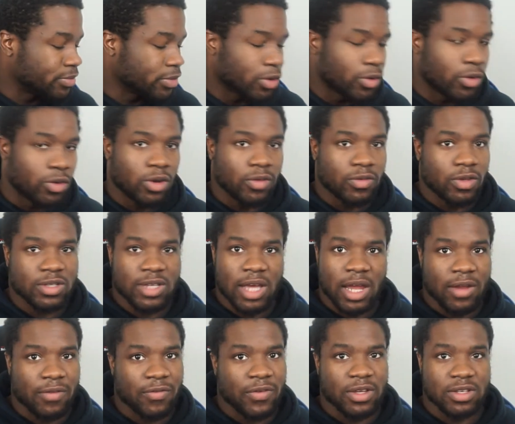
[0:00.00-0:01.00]
all of those kind
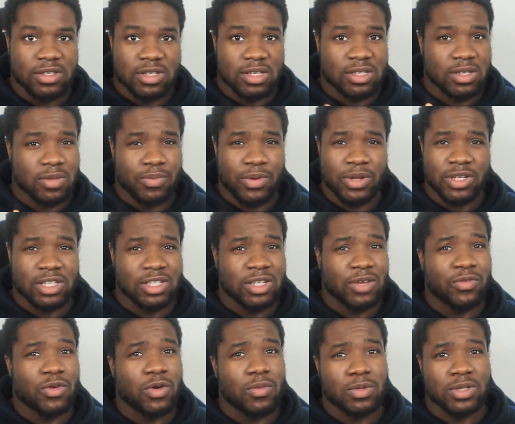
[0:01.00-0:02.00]
of things. There's apprenticeship
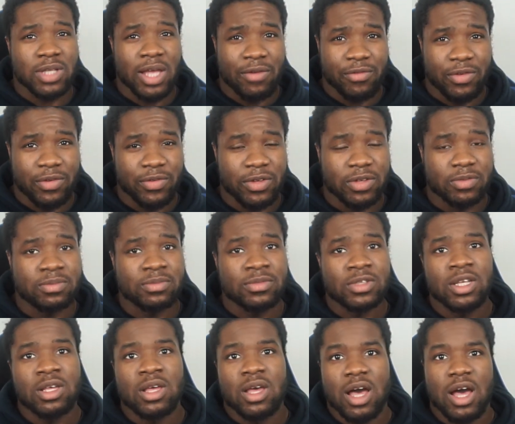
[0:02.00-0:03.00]
for almost everything,
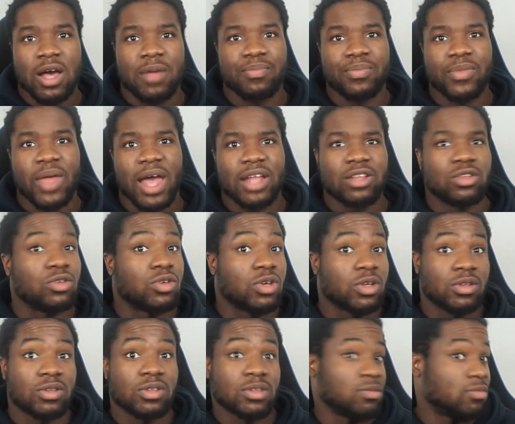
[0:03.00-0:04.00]
and you
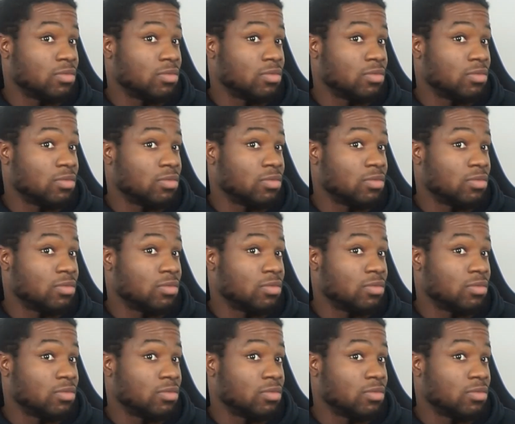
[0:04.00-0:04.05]
can.